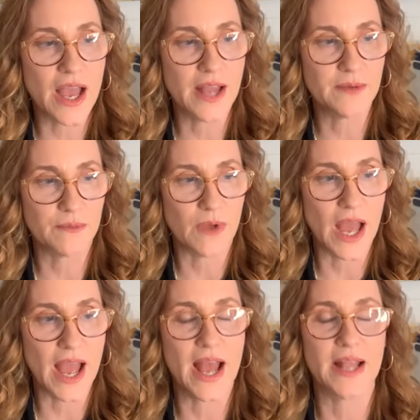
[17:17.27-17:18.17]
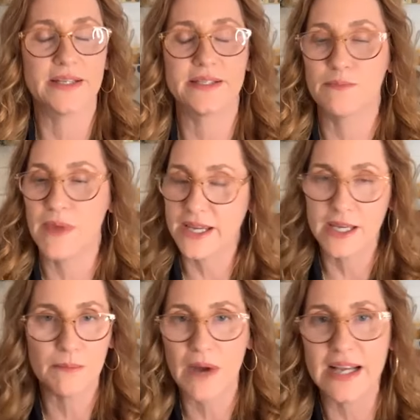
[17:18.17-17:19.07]
and, and
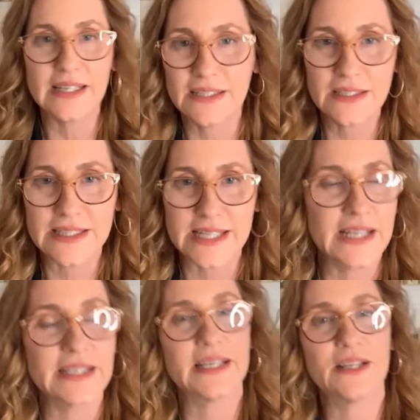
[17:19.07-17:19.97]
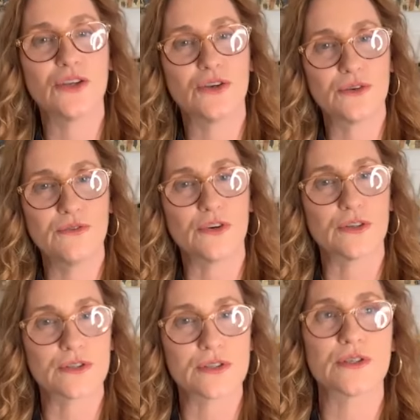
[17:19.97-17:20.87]
making my little dent in the
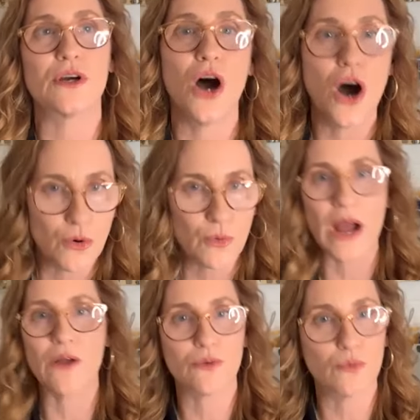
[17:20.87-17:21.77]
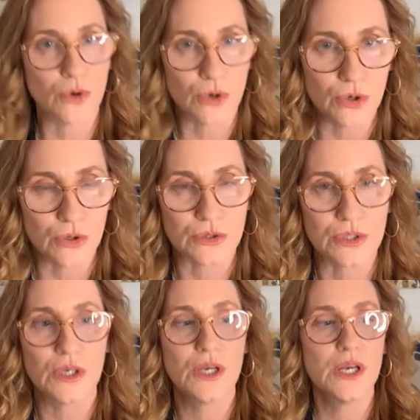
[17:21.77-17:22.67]
universe around the world
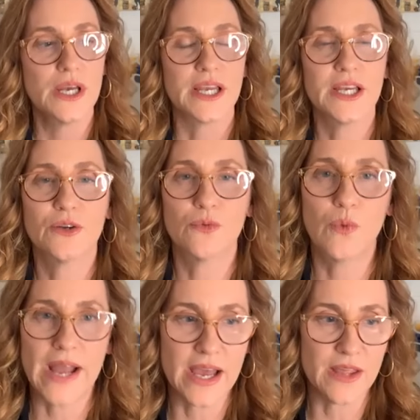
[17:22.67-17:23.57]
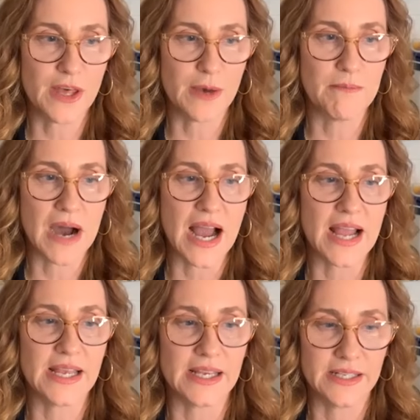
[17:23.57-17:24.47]
in a way that
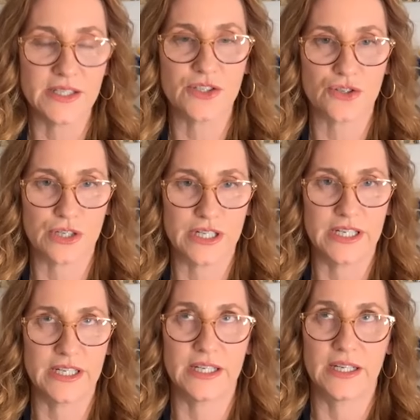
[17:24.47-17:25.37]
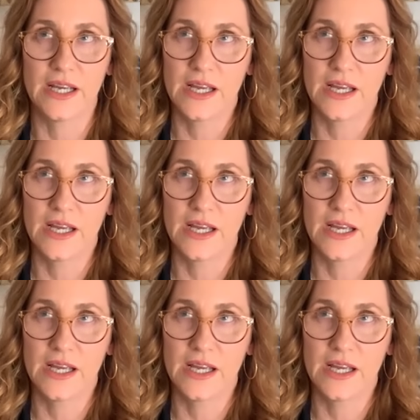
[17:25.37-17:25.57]
my industry